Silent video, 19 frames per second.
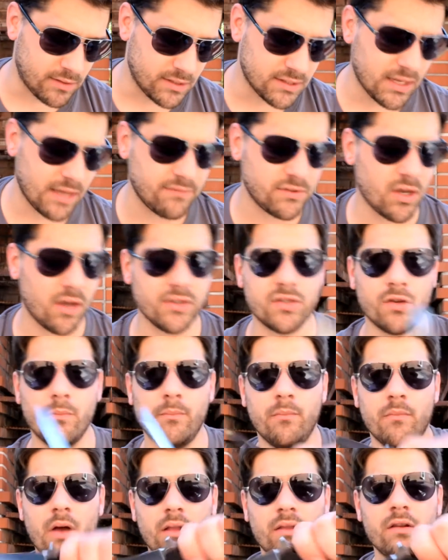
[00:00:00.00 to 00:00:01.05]
This knife's also
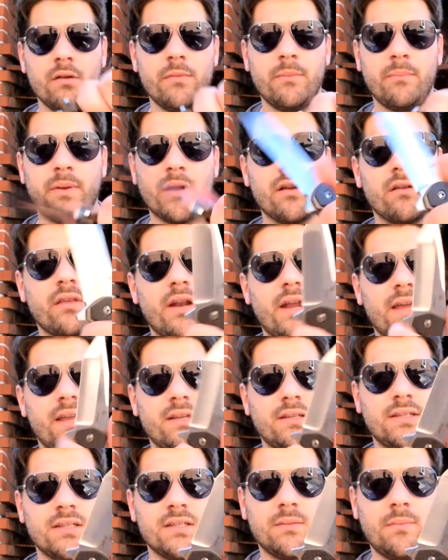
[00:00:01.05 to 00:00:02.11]
a little bit bigger than I
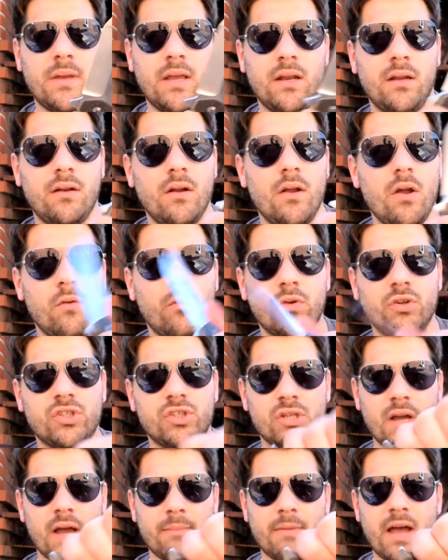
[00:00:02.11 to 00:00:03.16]
anticipated,
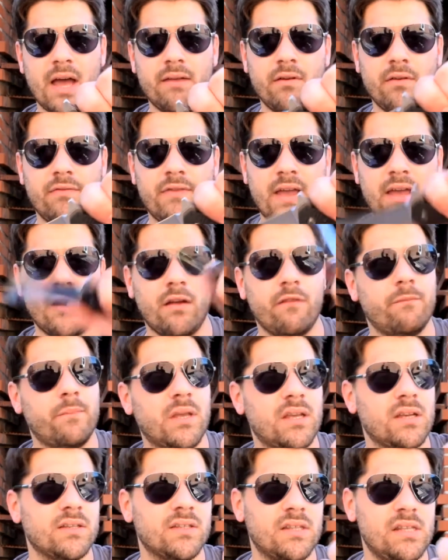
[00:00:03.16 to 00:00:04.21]
which I'm kind of a fan of,
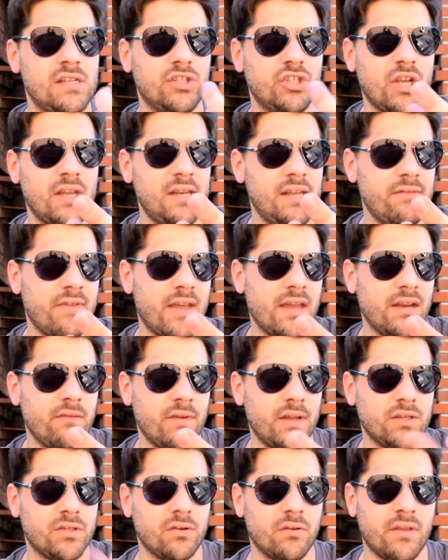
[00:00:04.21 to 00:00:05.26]
because the JD Van
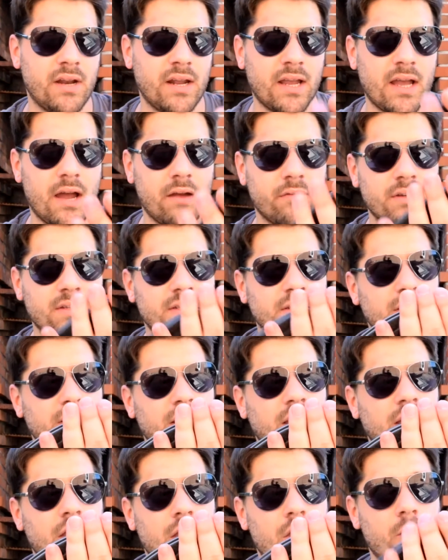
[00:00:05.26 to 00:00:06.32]
Deventer that I got
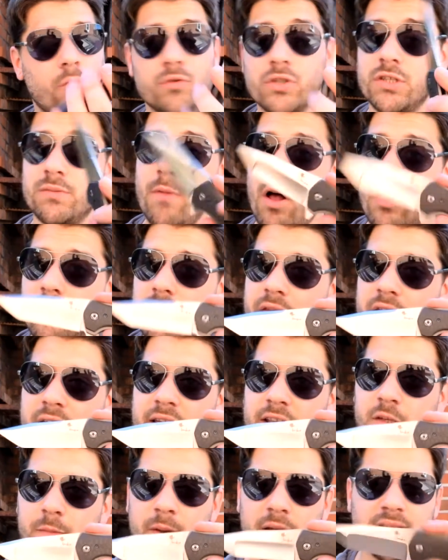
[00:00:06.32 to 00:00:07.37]
recently was smaller than I
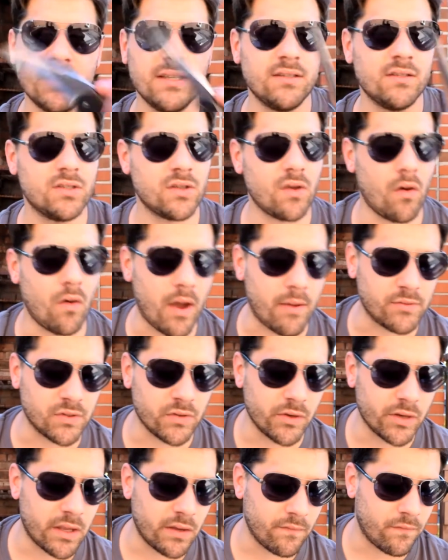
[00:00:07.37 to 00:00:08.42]
expected, so I was
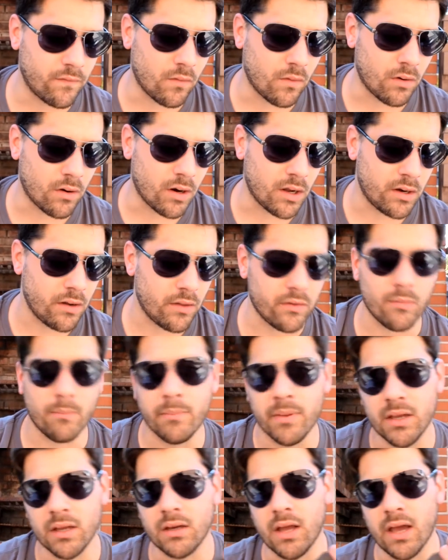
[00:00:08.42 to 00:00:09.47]
looking for another
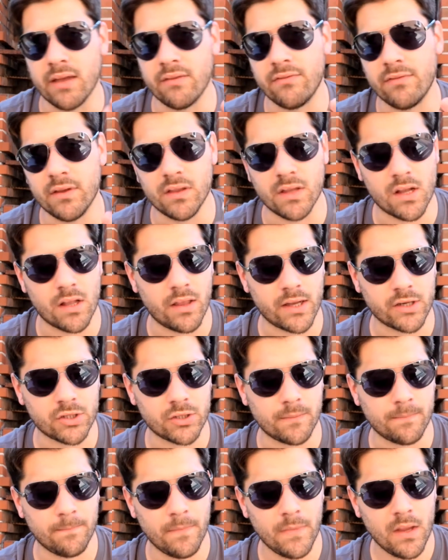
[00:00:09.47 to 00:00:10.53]
big knife in the collection.